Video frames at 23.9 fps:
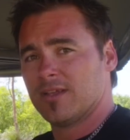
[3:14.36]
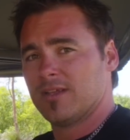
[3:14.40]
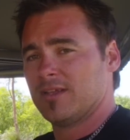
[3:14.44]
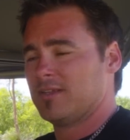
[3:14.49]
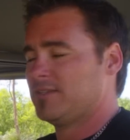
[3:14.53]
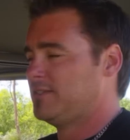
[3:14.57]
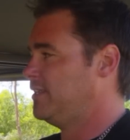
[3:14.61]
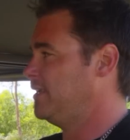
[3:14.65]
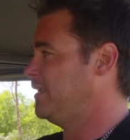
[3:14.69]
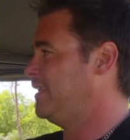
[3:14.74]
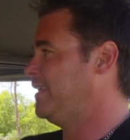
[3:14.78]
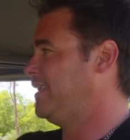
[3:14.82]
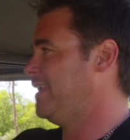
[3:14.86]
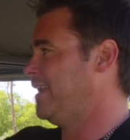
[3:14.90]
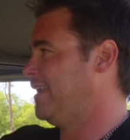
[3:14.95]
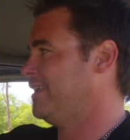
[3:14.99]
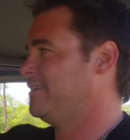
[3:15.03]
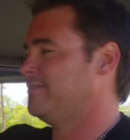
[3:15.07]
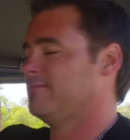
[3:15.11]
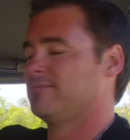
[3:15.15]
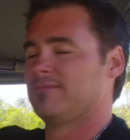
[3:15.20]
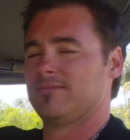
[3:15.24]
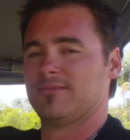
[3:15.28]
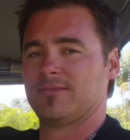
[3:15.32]
to get
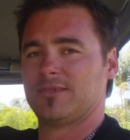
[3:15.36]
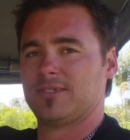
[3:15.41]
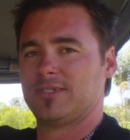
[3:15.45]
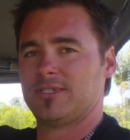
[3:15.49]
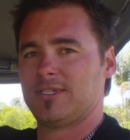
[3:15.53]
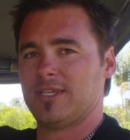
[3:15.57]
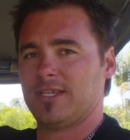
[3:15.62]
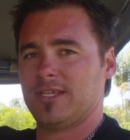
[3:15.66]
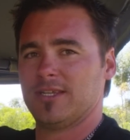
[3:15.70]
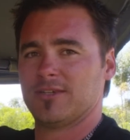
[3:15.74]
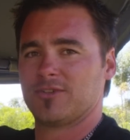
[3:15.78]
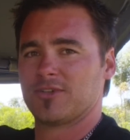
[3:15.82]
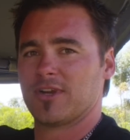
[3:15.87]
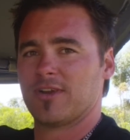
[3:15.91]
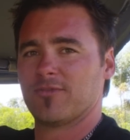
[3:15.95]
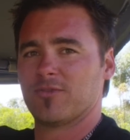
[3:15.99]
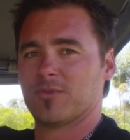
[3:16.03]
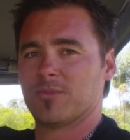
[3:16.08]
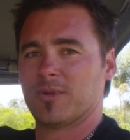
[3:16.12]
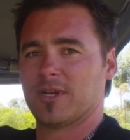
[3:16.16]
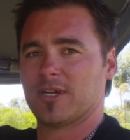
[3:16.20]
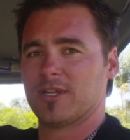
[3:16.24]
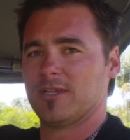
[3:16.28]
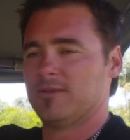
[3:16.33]
to your travel
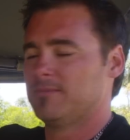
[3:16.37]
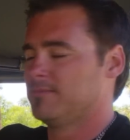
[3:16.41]
buddy.